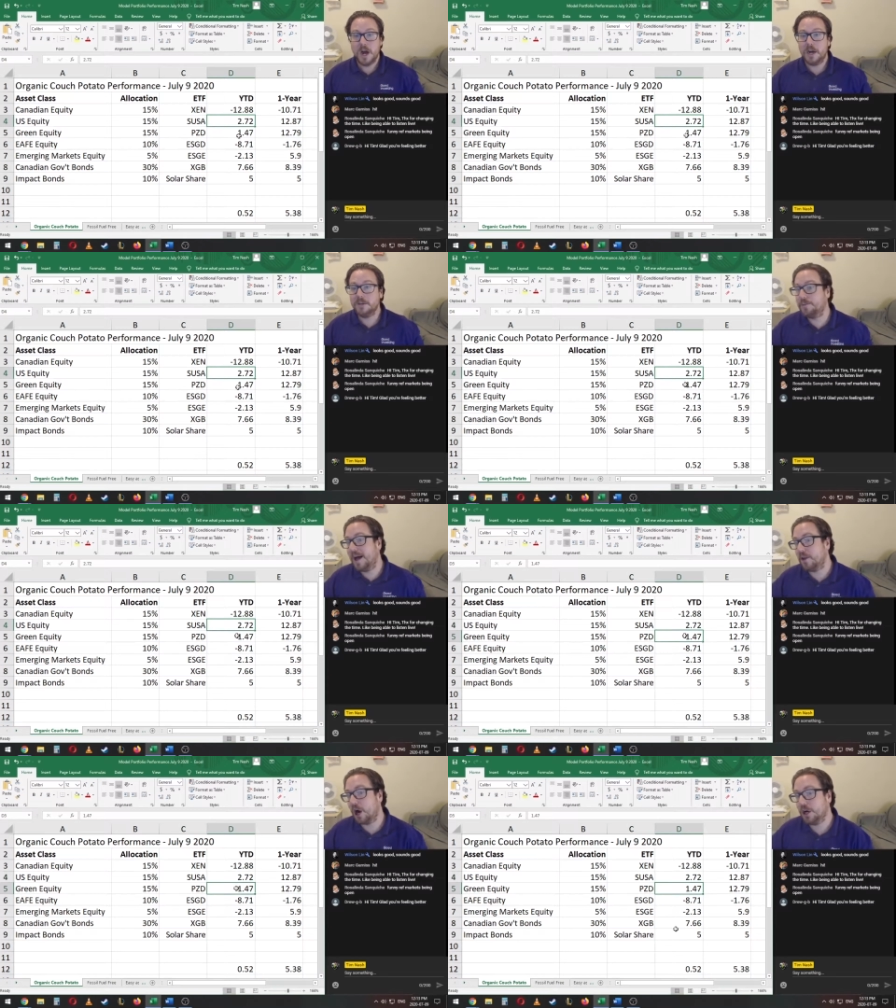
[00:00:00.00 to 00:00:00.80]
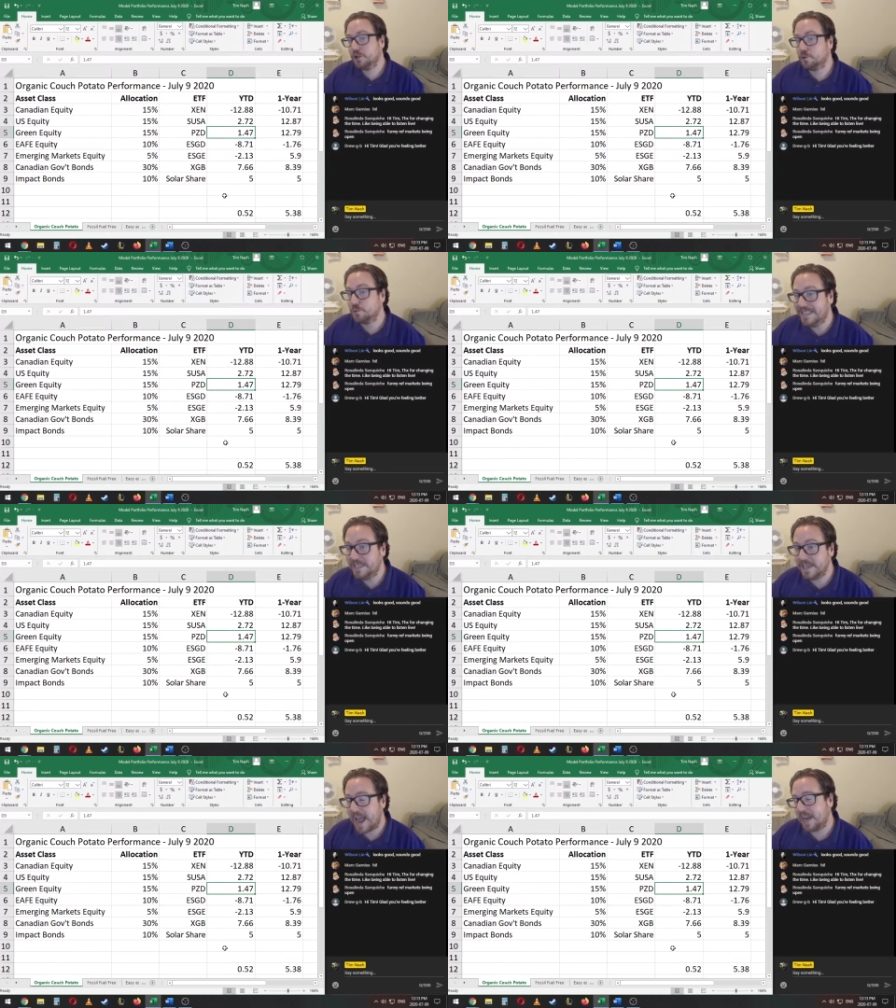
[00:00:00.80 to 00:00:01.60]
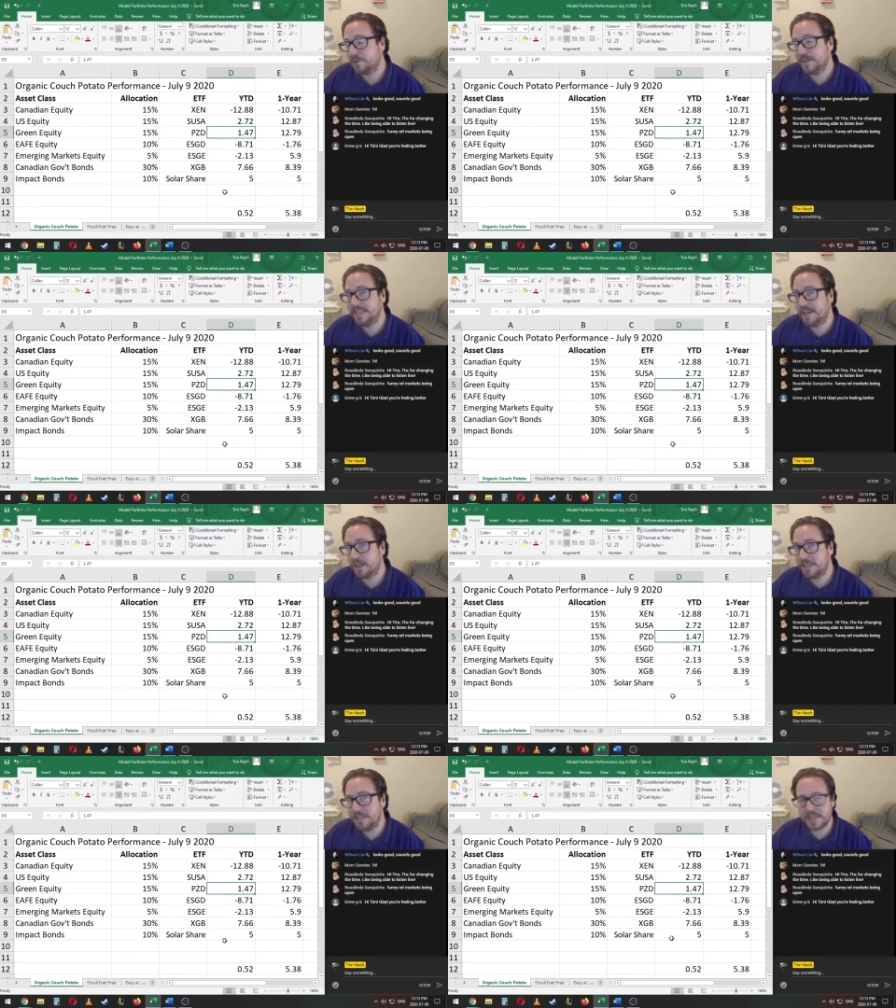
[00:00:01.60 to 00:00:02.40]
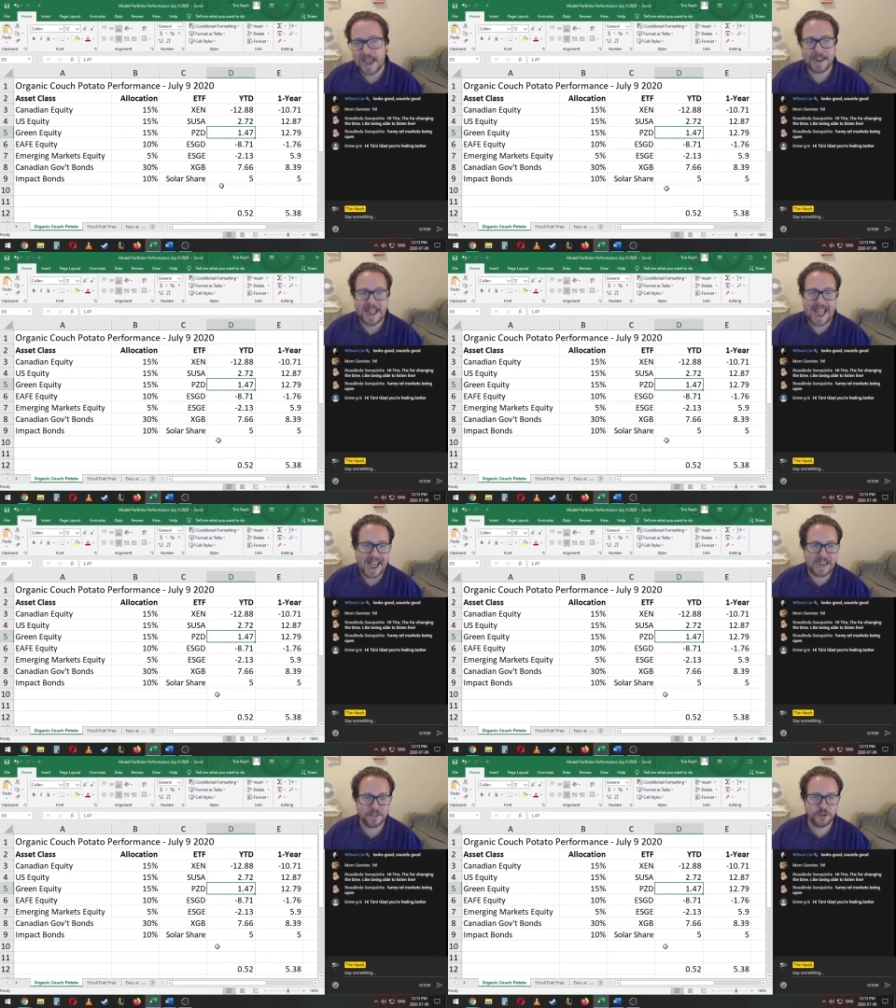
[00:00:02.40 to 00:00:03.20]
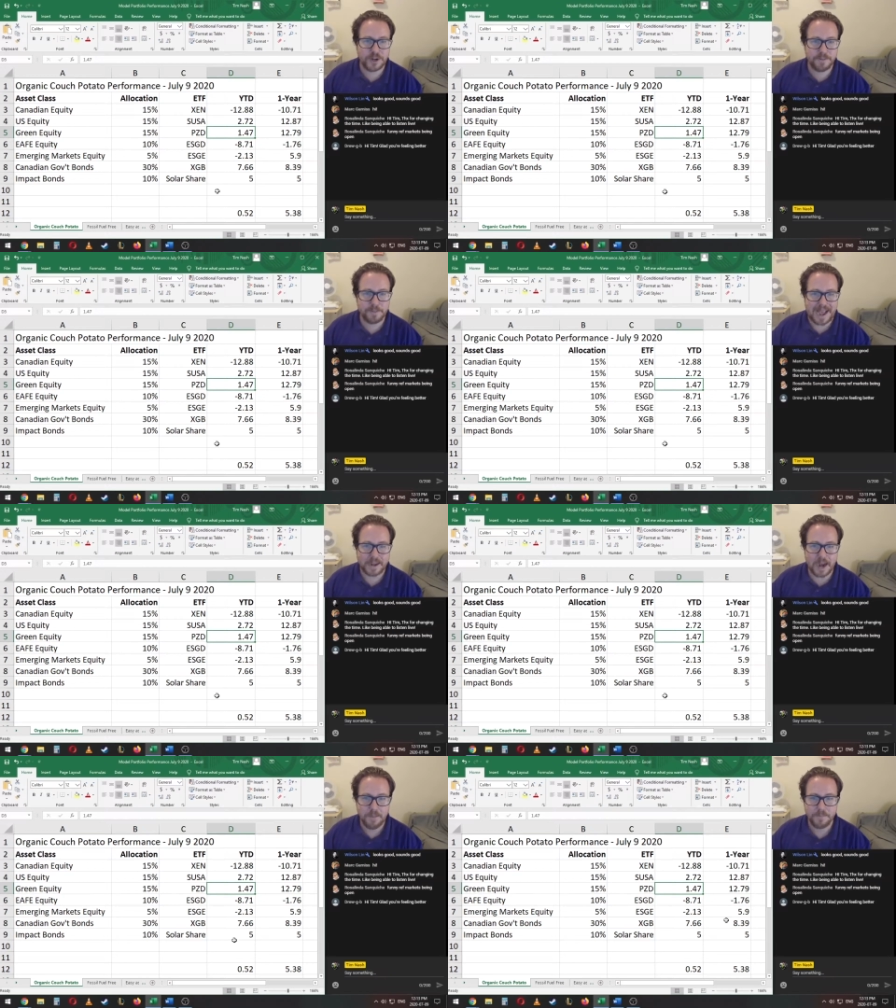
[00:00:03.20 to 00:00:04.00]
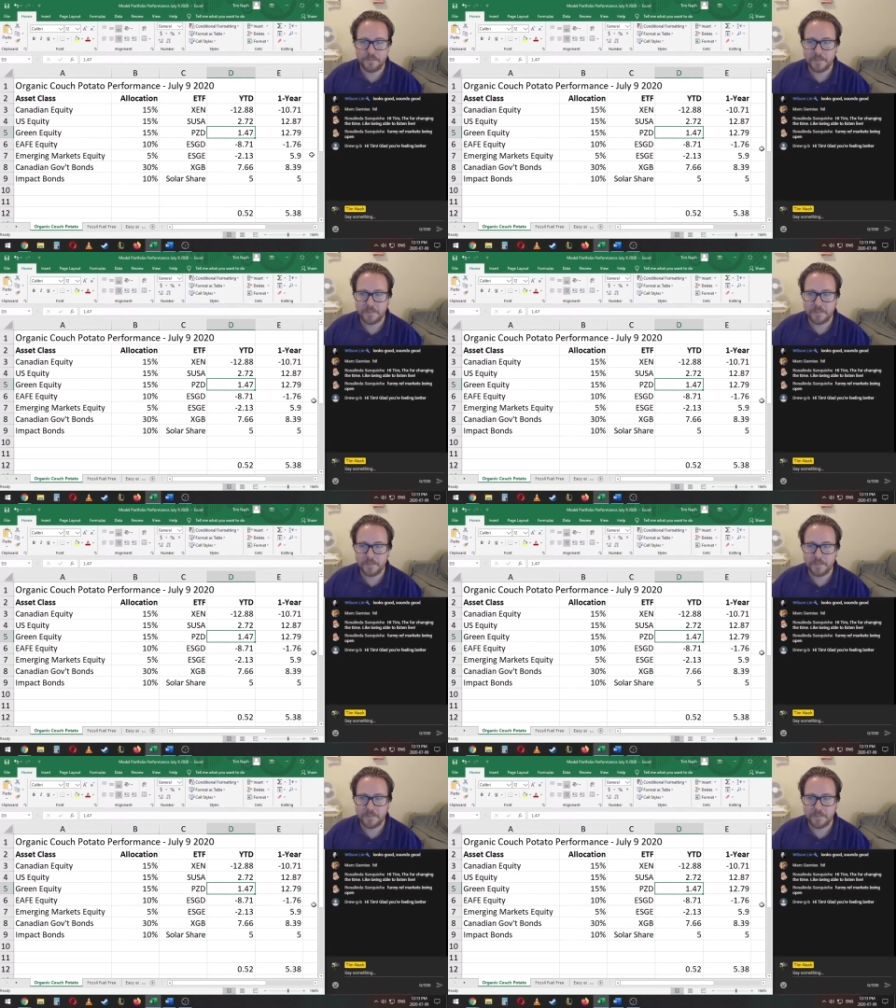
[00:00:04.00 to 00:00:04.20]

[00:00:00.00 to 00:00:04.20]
As well, our green equity, clean tech, has jumped back up.